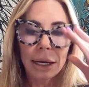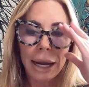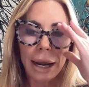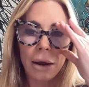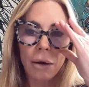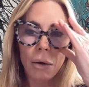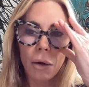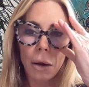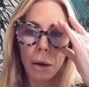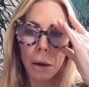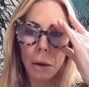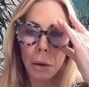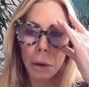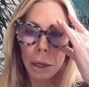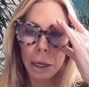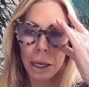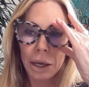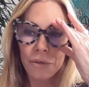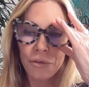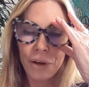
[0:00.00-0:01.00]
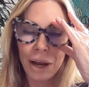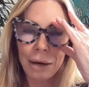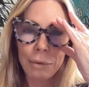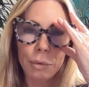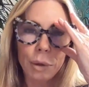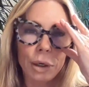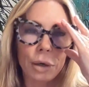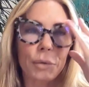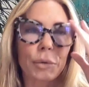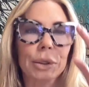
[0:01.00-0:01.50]
Now, if I
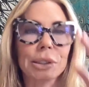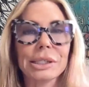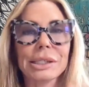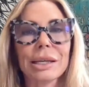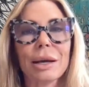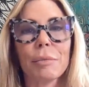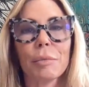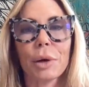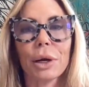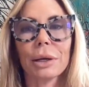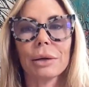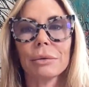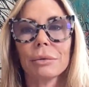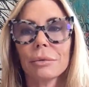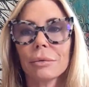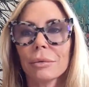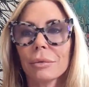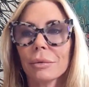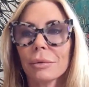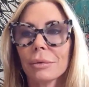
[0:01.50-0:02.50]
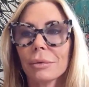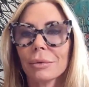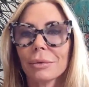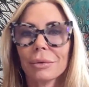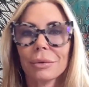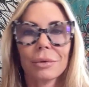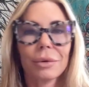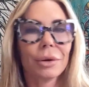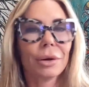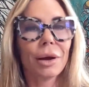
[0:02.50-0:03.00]
work with someone
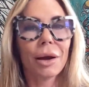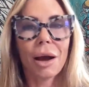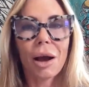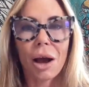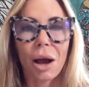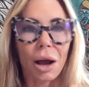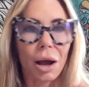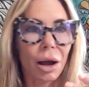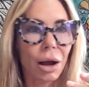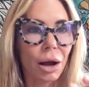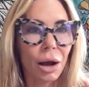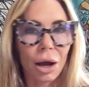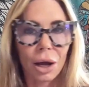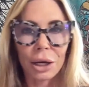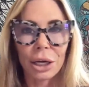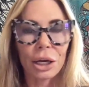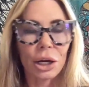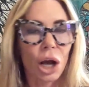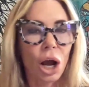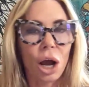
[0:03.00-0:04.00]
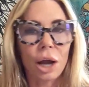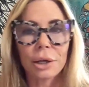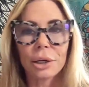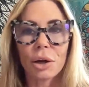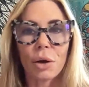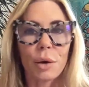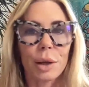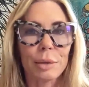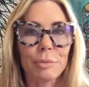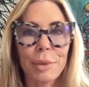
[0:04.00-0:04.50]
on an
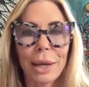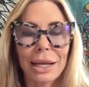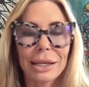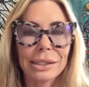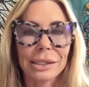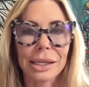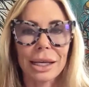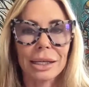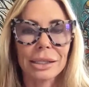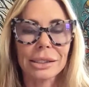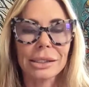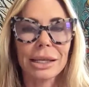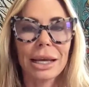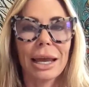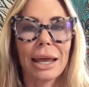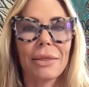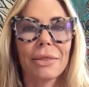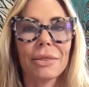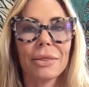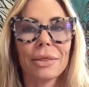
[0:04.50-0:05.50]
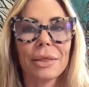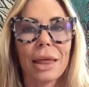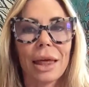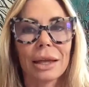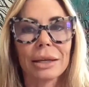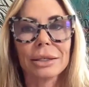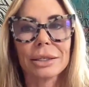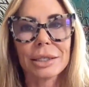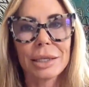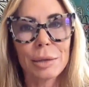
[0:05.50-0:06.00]
ongoing basis and
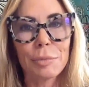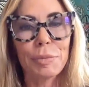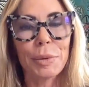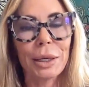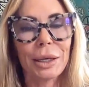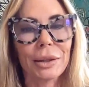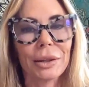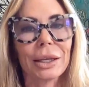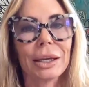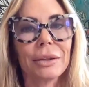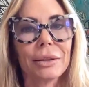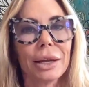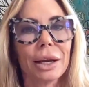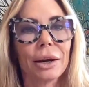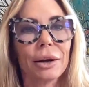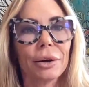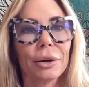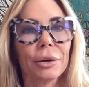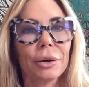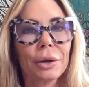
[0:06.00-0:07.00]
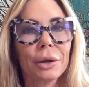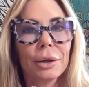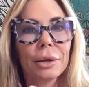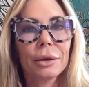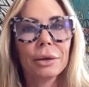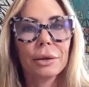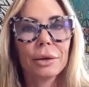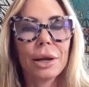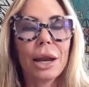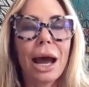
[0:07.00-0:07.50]
typically they're
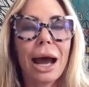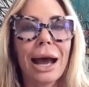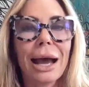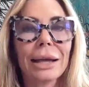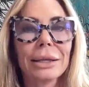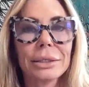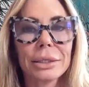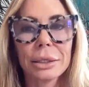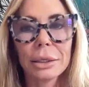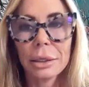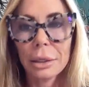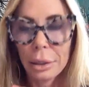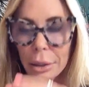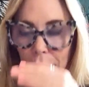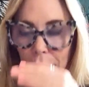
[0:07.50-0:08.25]
not